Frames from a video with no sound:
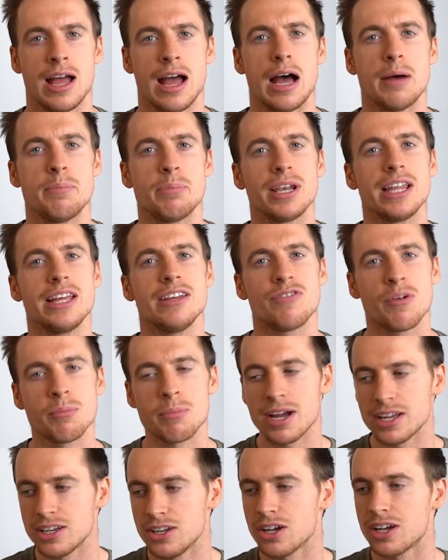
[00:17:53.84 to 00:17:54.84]
A believer
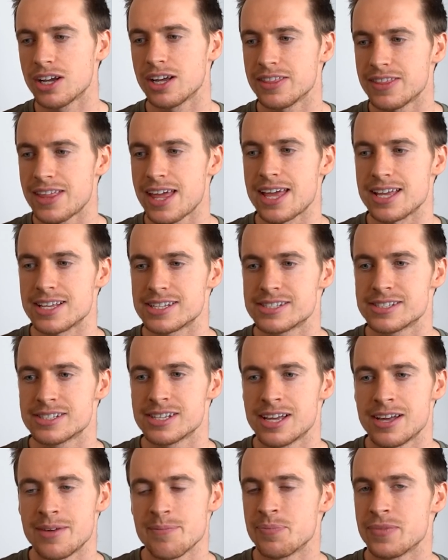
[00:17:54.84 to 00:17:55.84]
might look at this
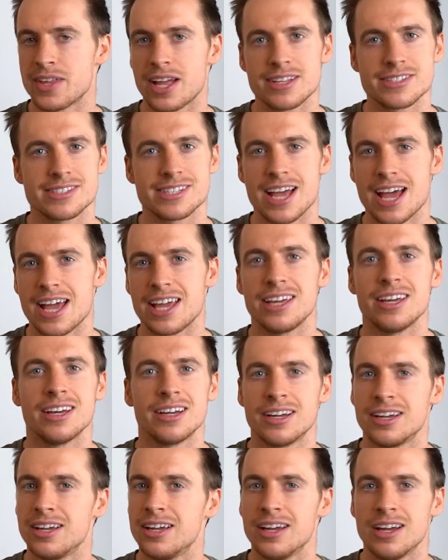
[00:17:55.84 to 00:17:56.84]
and say,
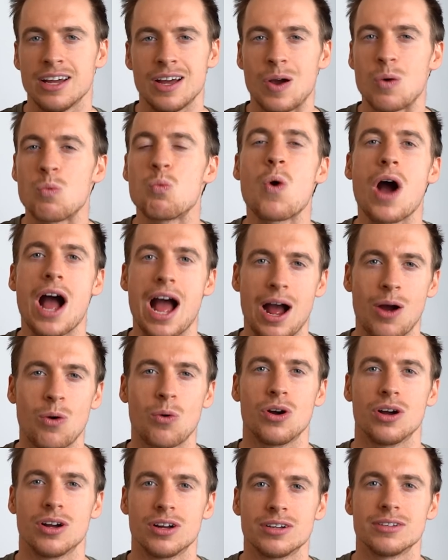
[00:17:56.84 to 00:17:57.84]

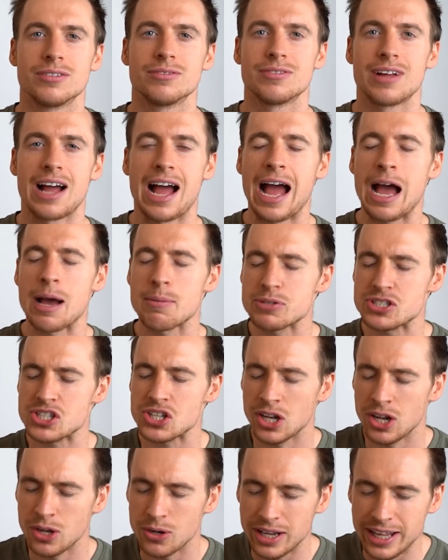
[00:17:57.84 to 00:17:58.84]
"Wow,
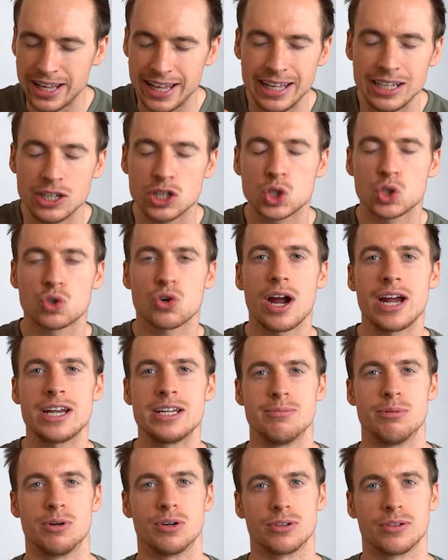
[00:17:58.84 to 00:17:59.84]
absolutely
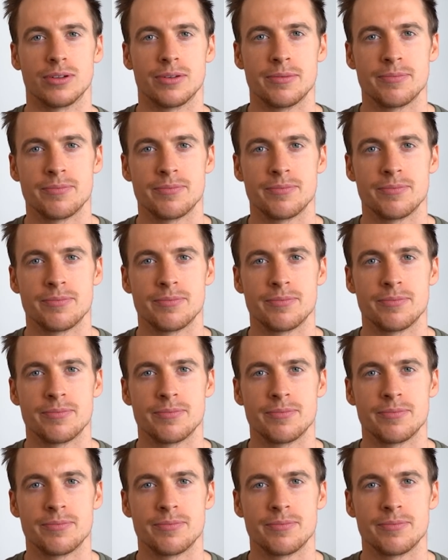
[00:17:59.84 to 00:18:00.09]
incredible.